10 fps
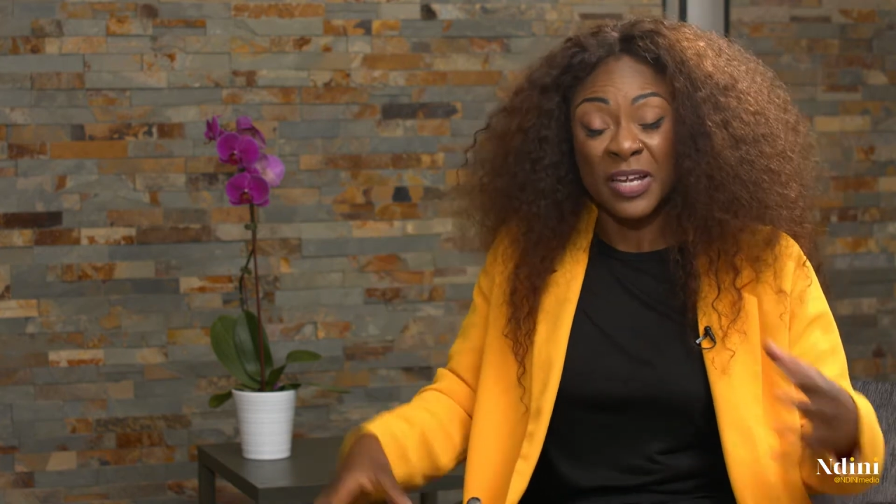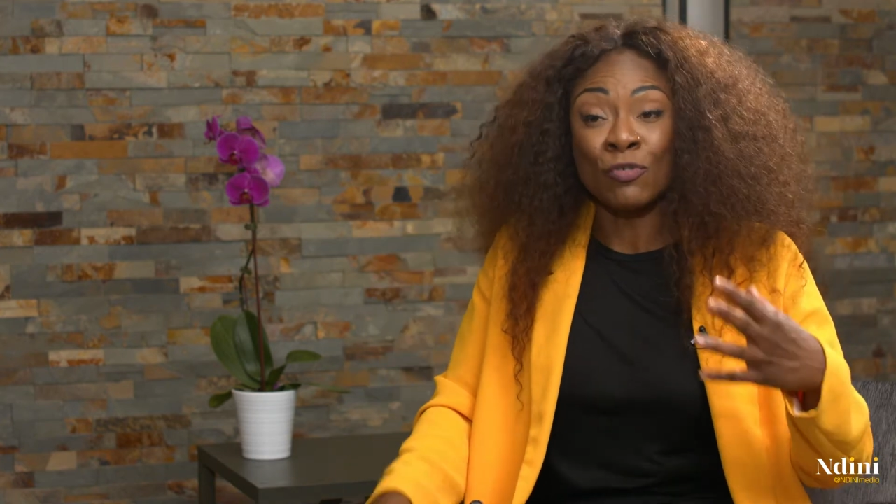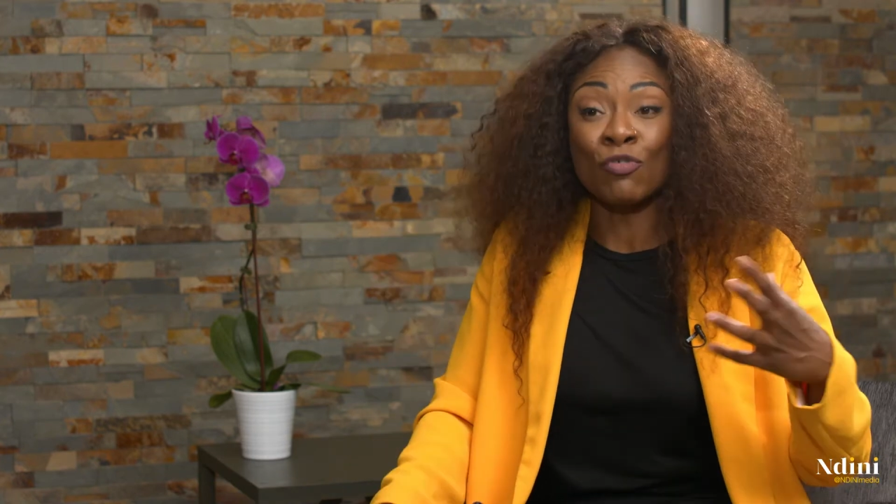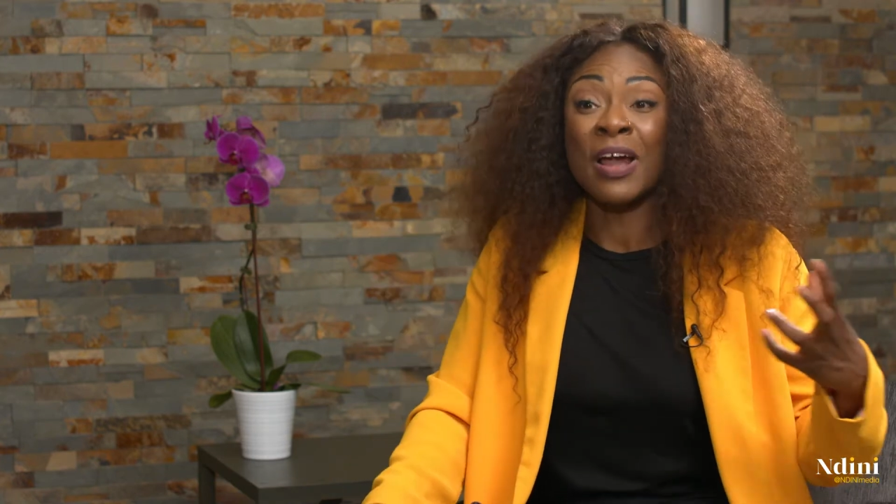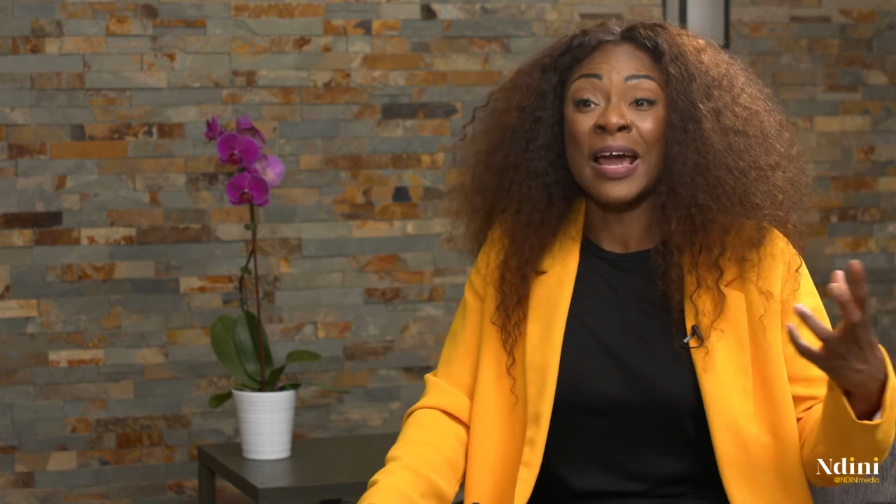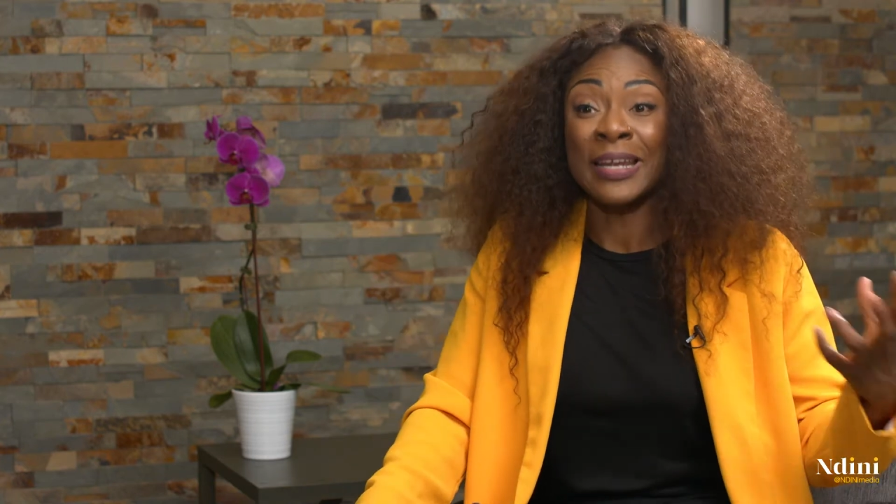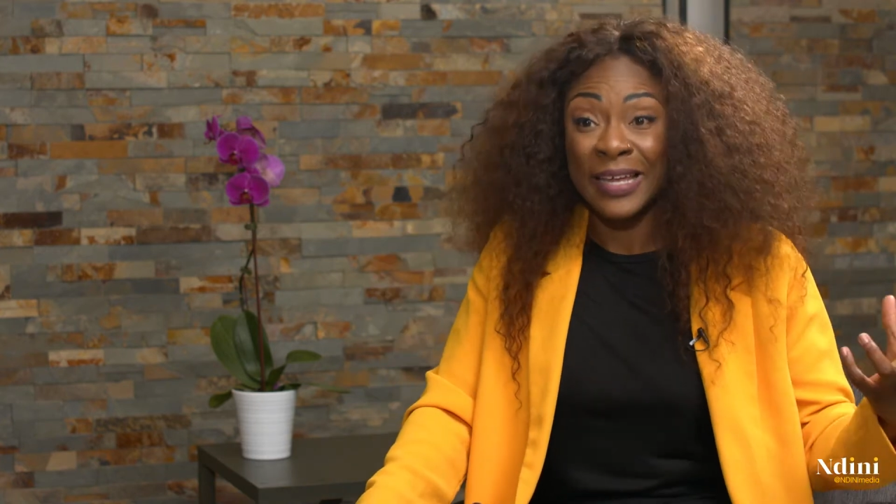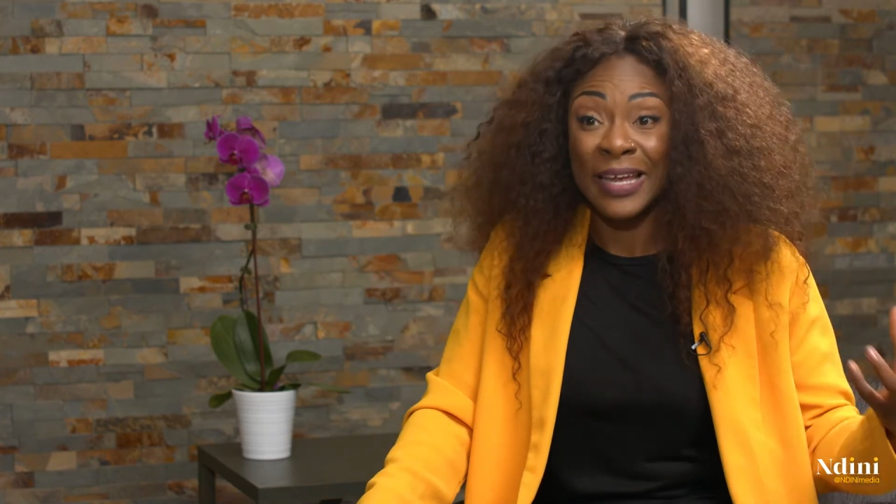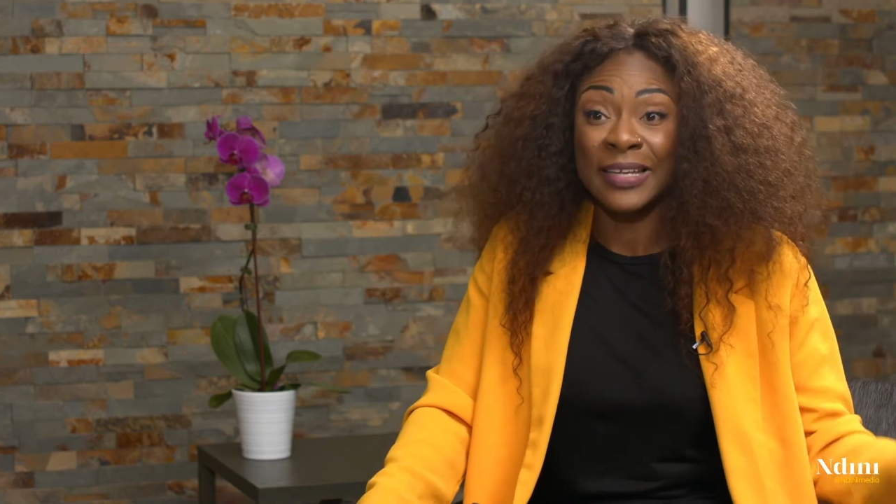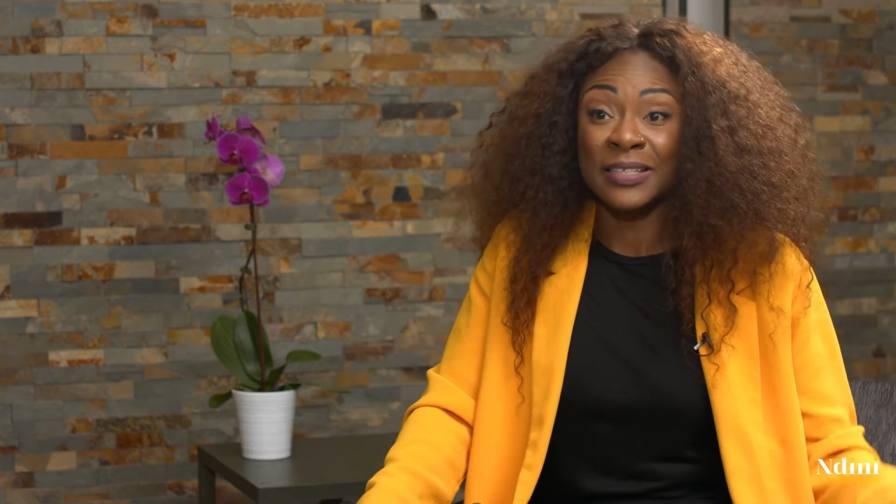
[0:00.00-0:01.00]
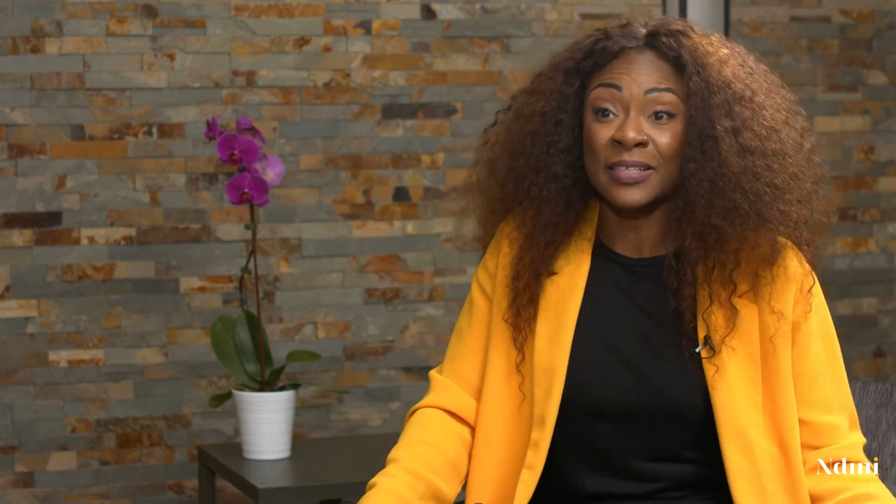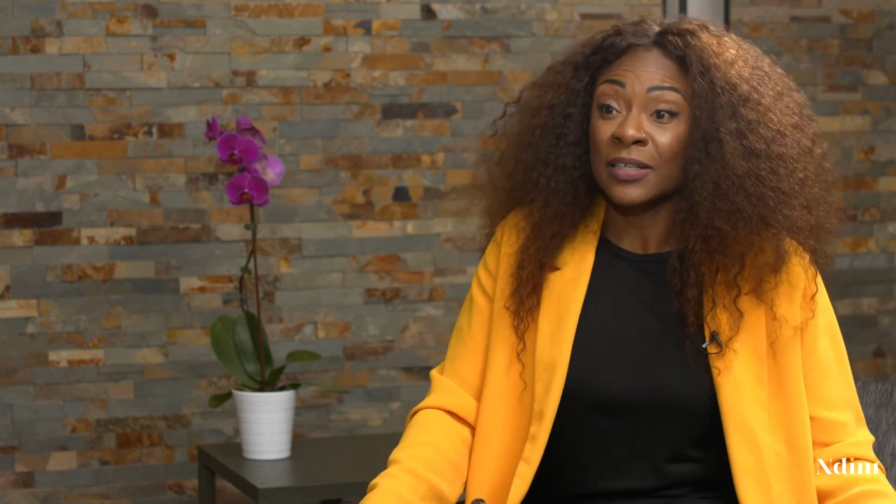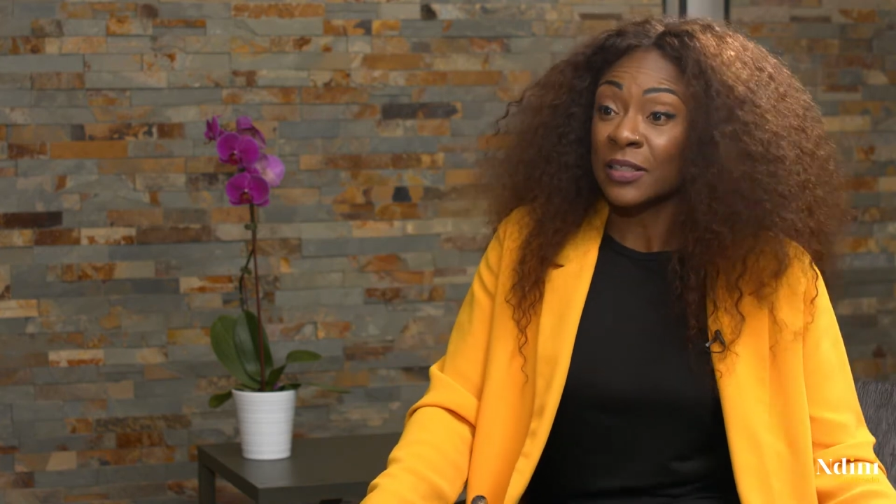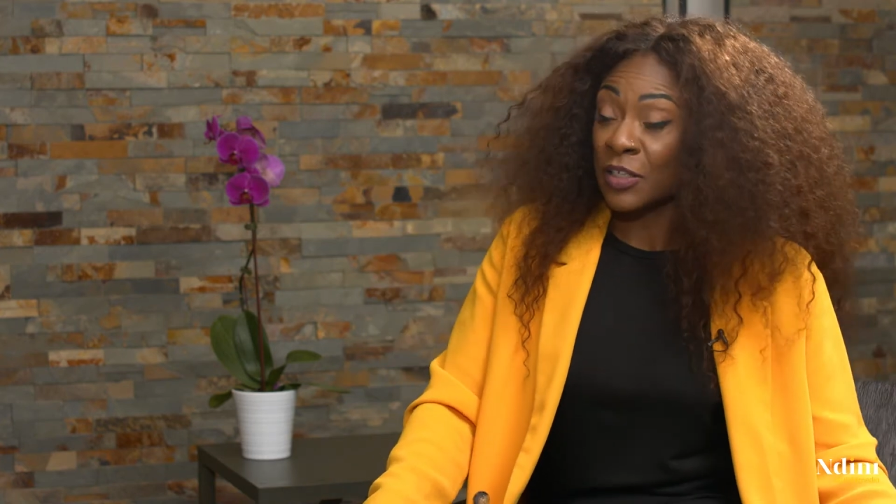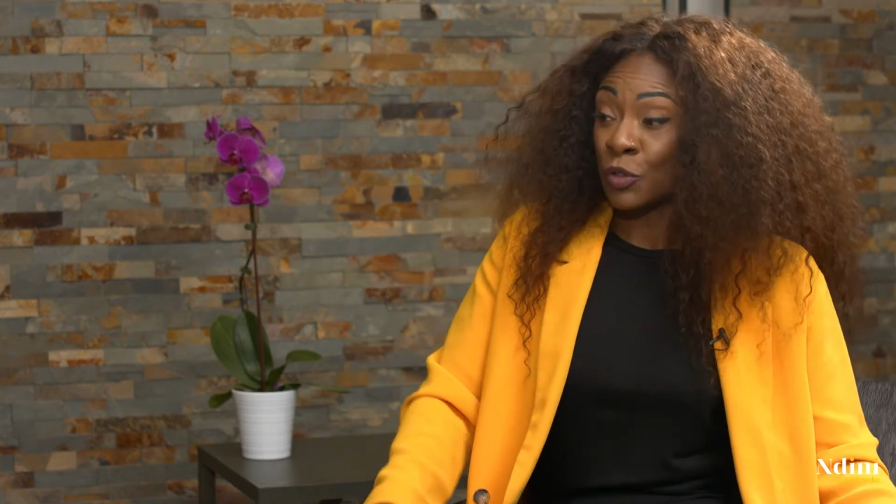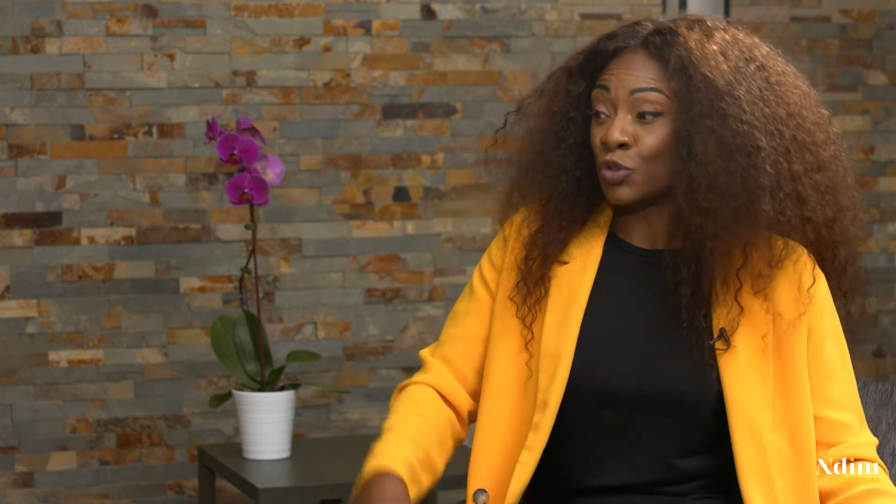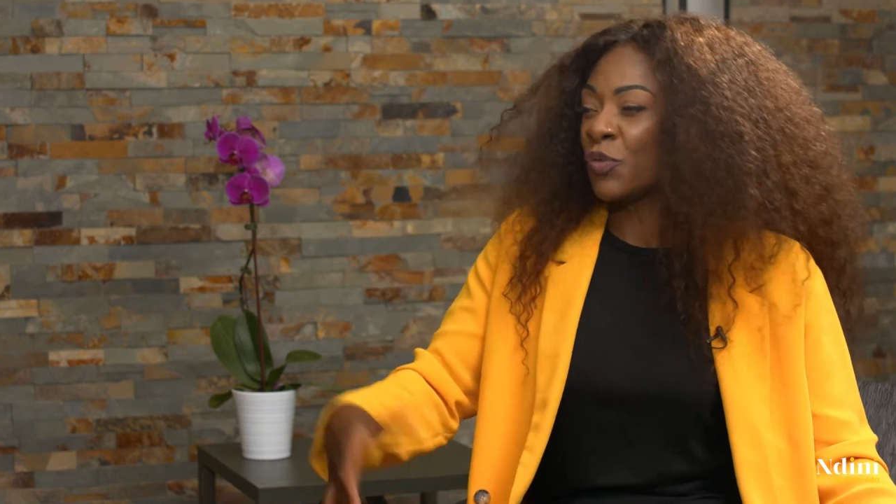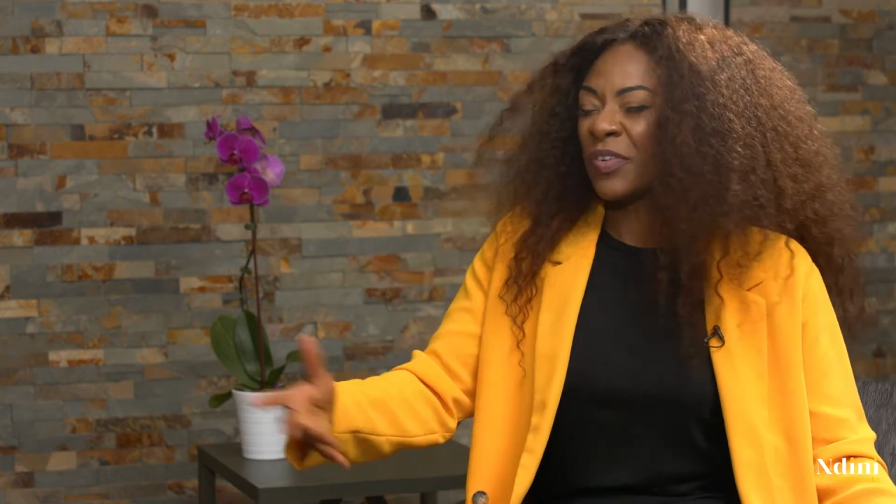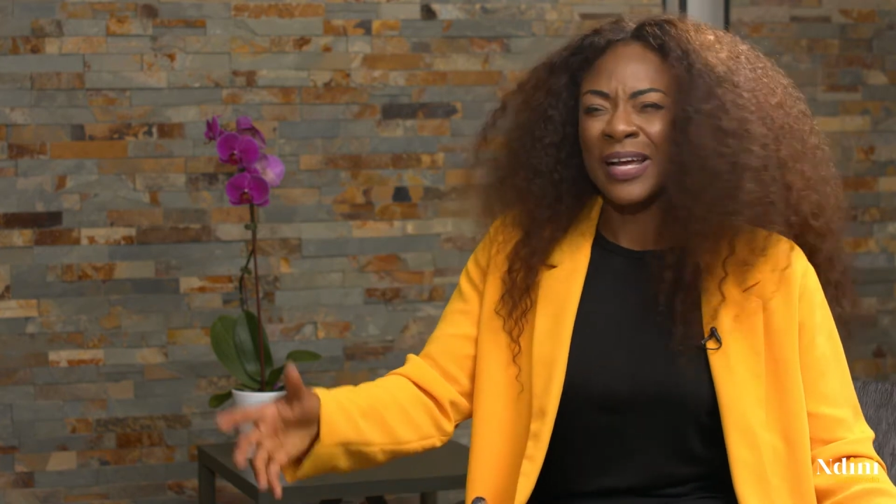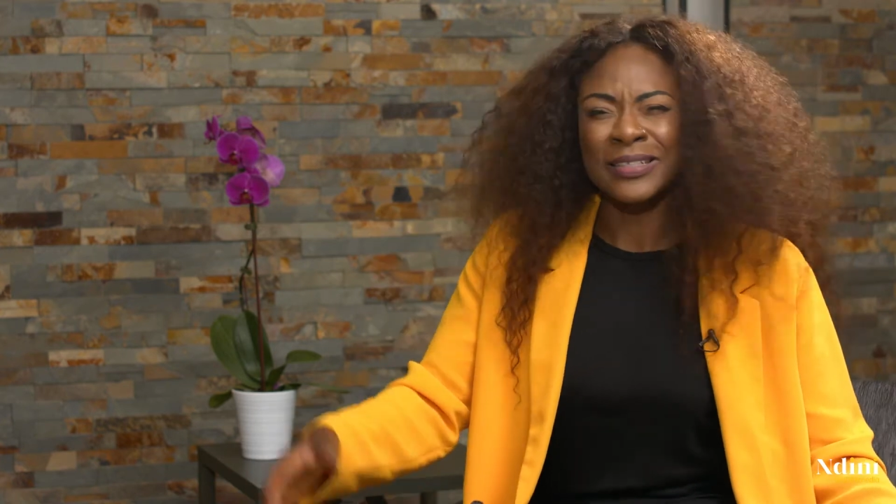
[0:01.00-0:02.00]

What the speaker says: eradicate juvenile